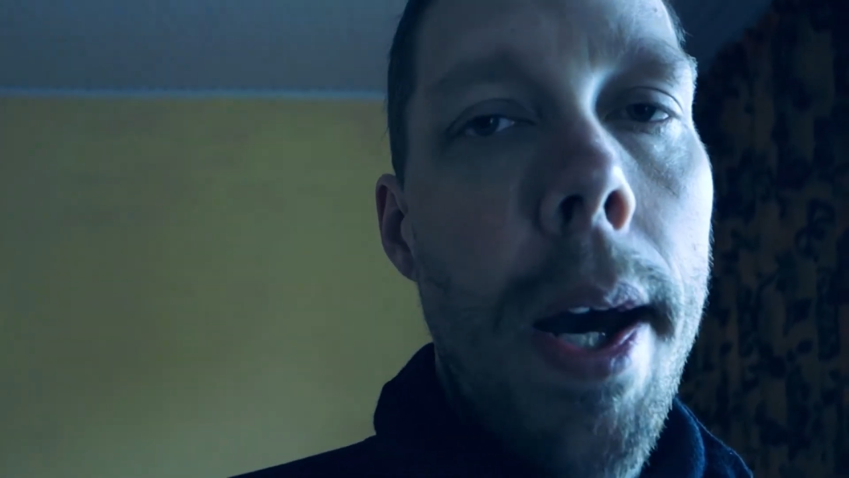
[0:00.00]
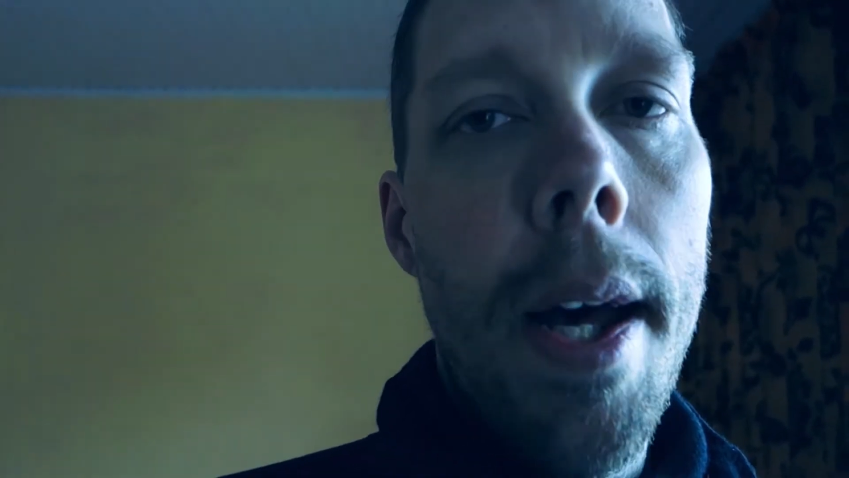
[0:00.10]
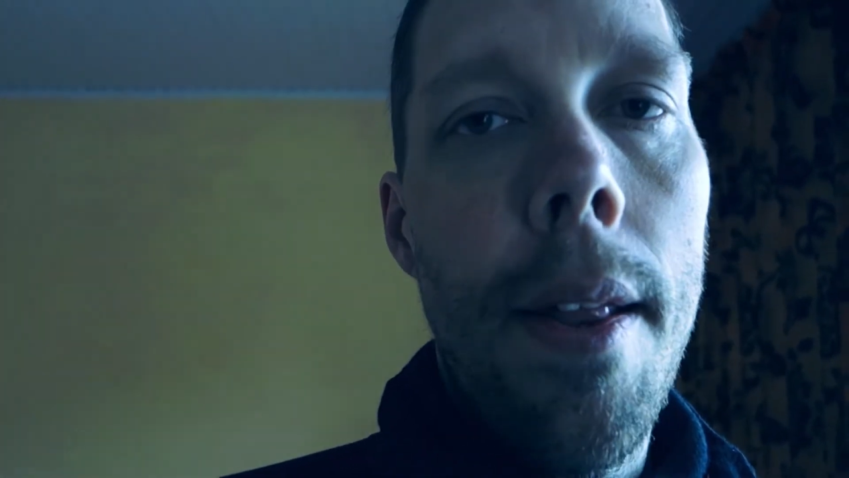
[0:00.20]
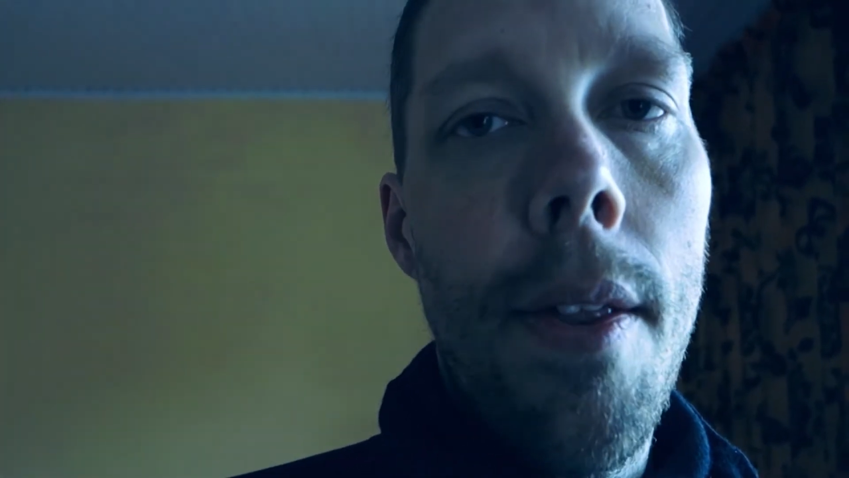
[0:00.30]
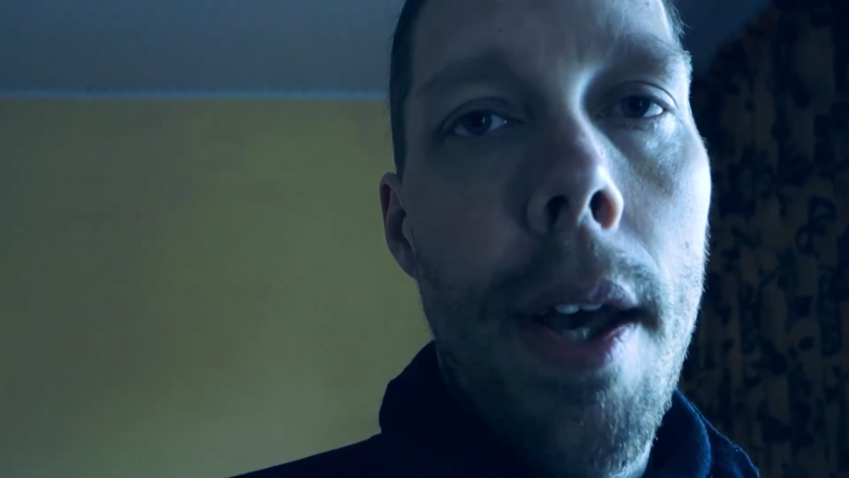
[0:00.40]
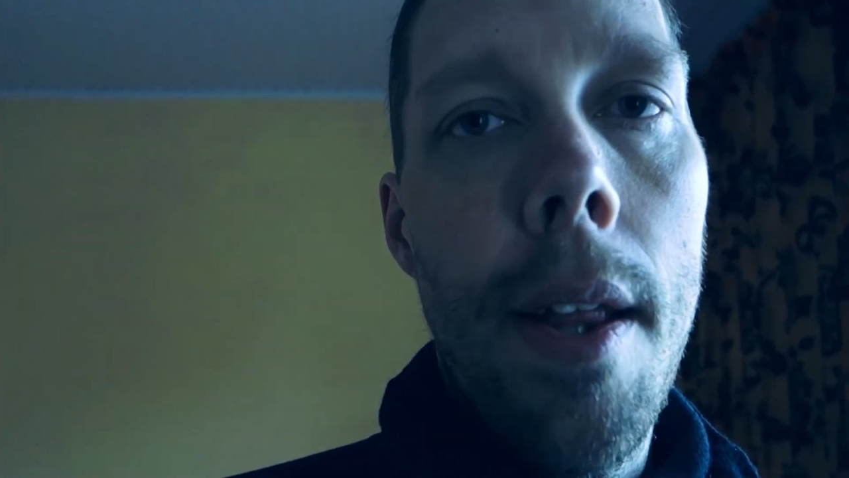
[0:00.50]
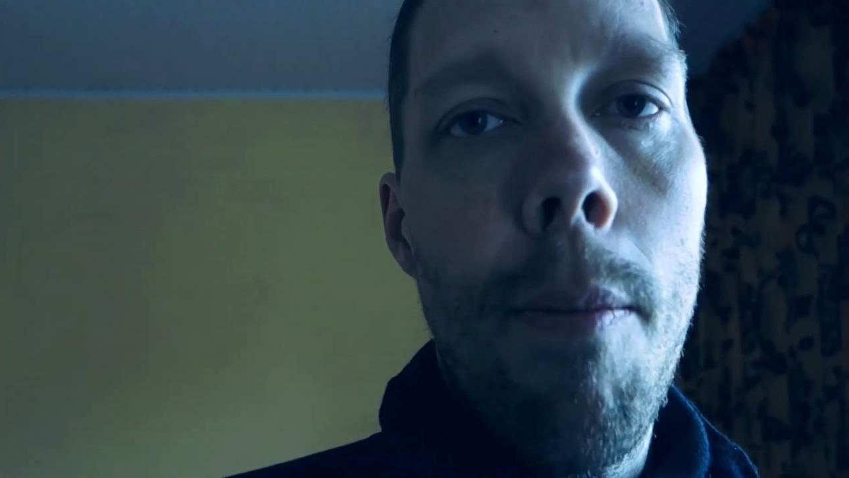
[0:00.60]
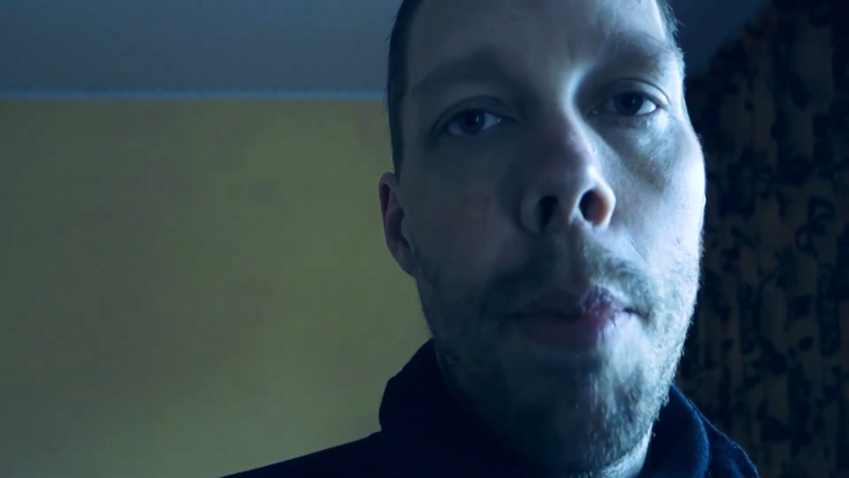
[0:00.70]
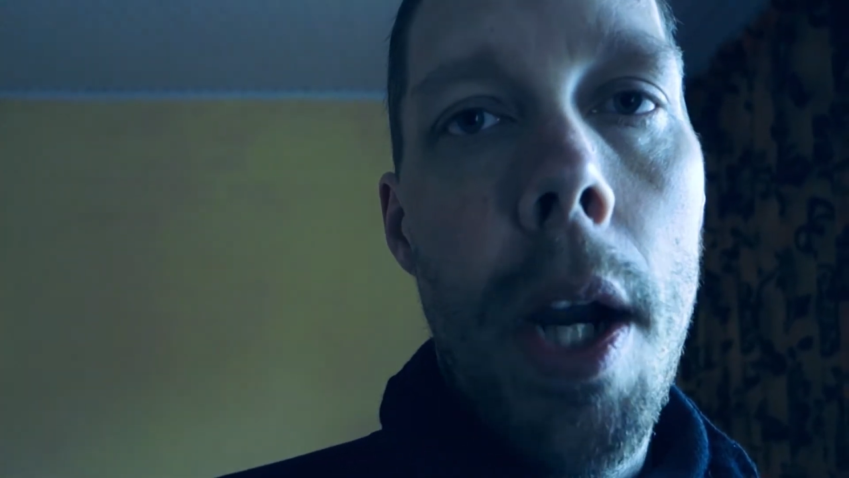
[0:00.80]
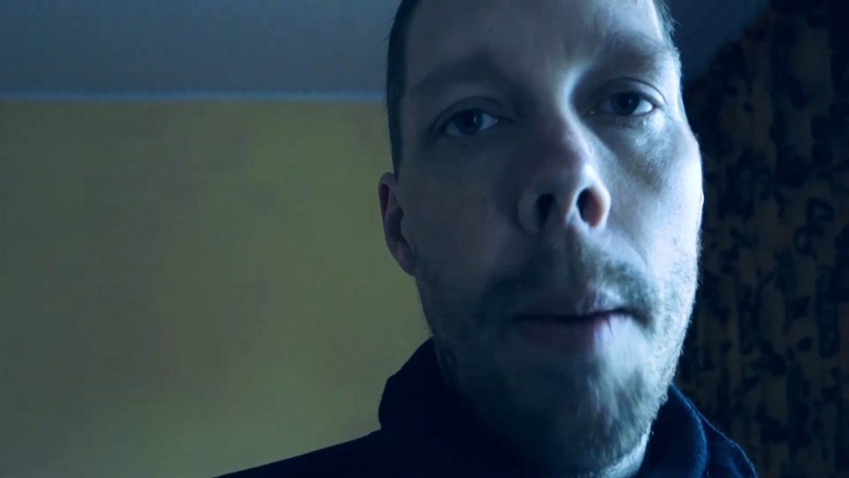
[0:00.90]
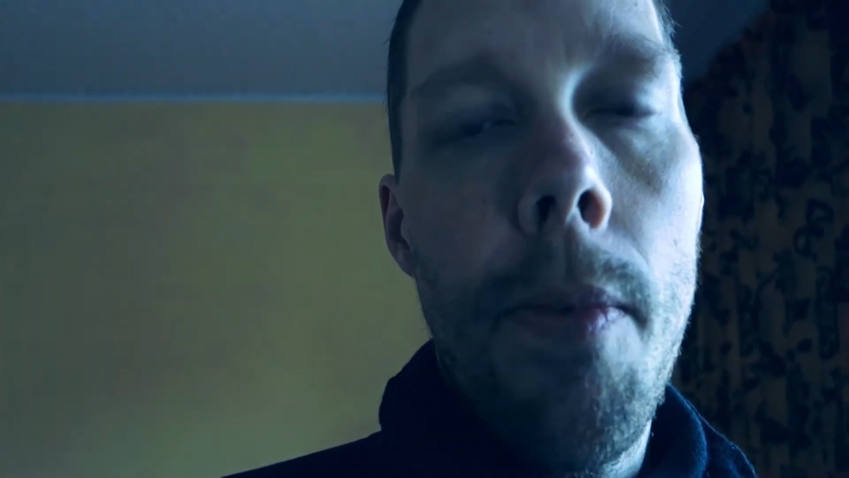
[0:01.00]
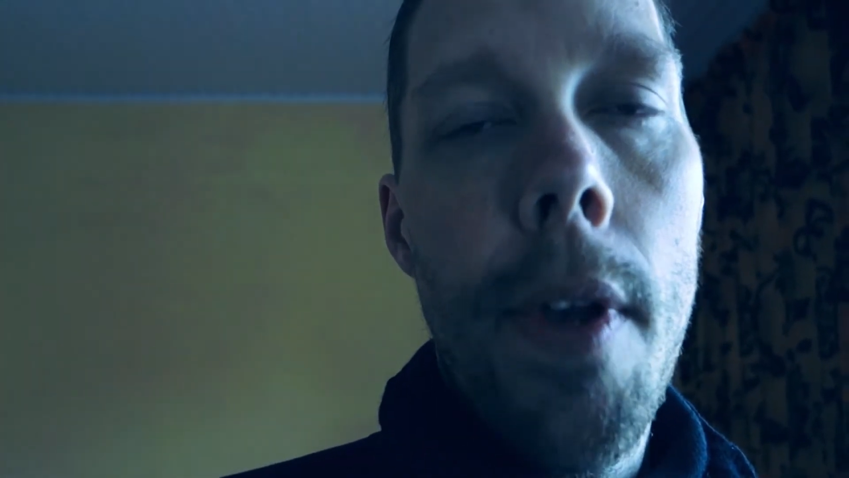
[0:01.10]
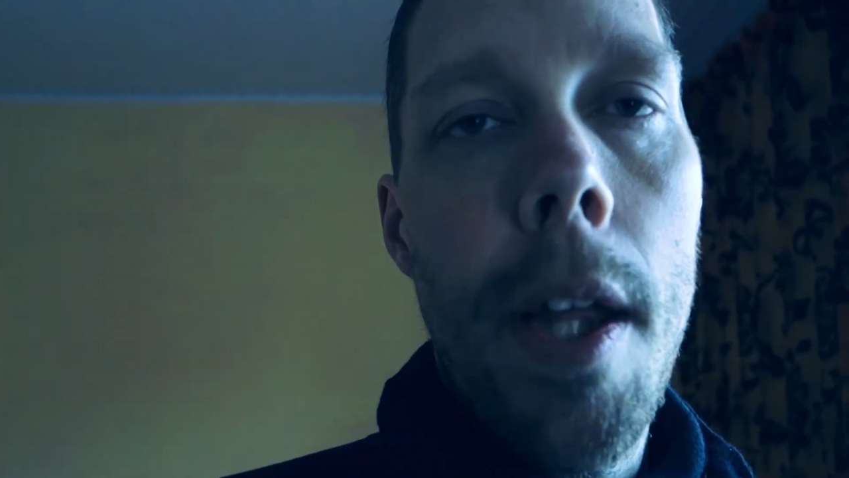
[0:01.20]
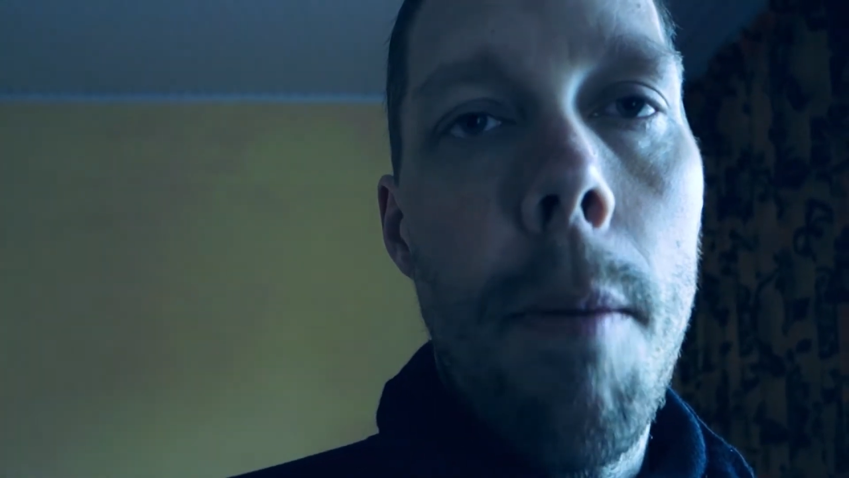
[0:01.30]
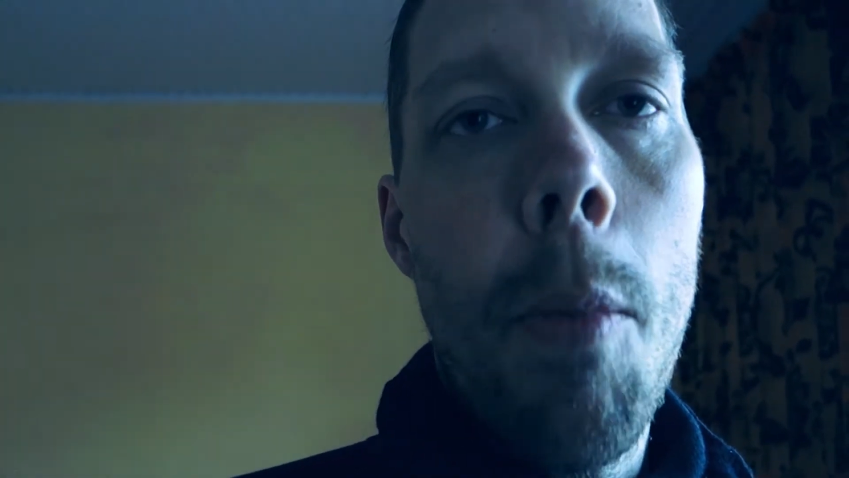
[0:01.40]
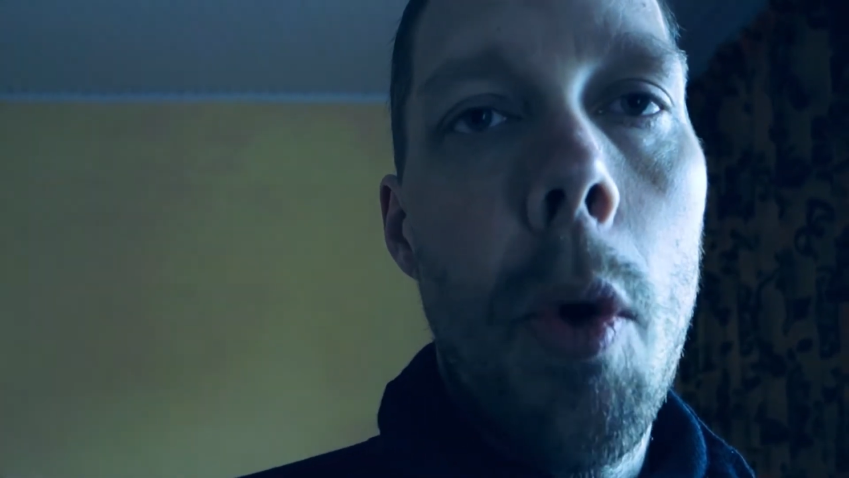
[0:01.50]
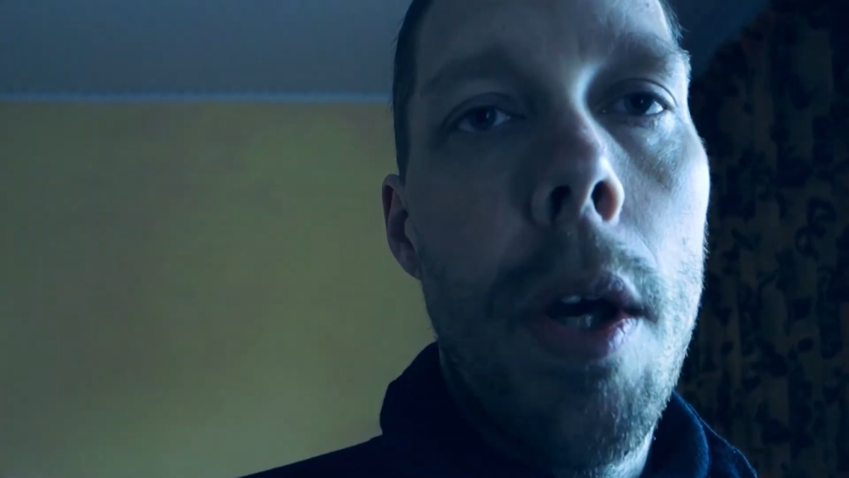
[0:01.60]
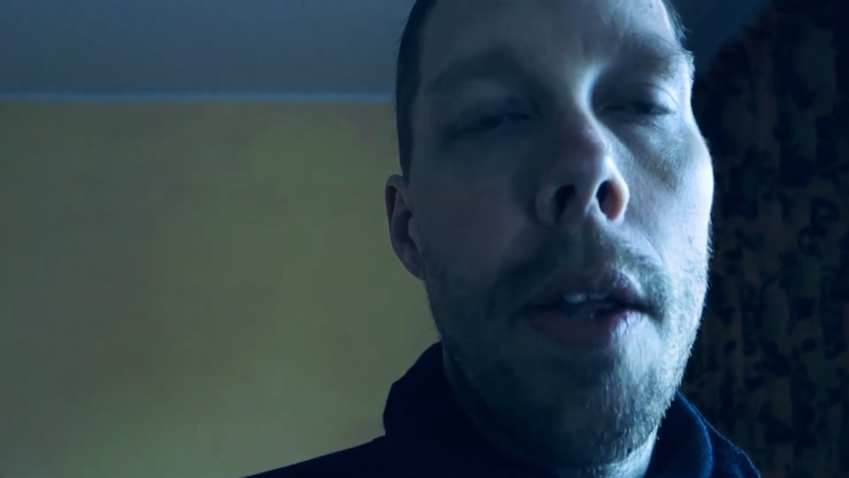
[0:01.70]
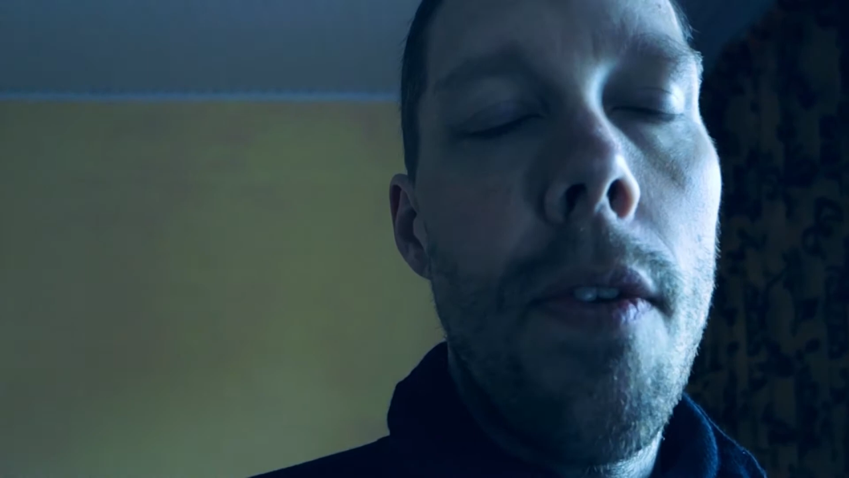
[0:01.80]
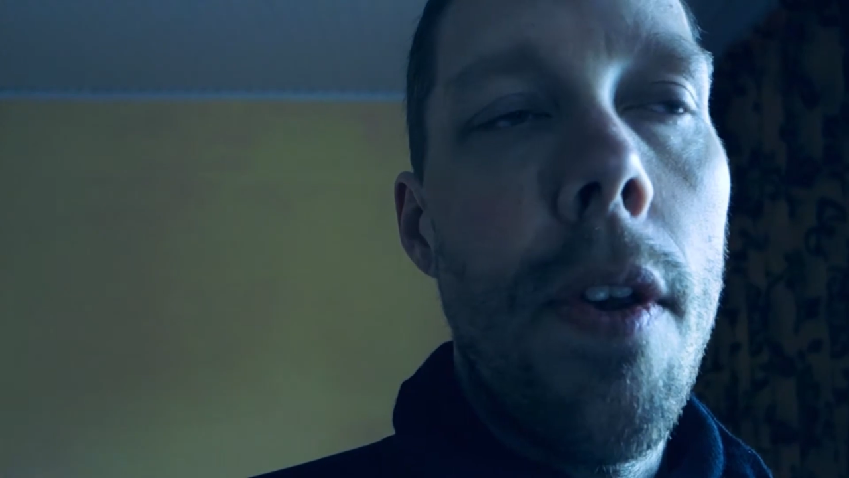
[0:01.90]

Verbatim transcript: and then perhaps stay there more nights,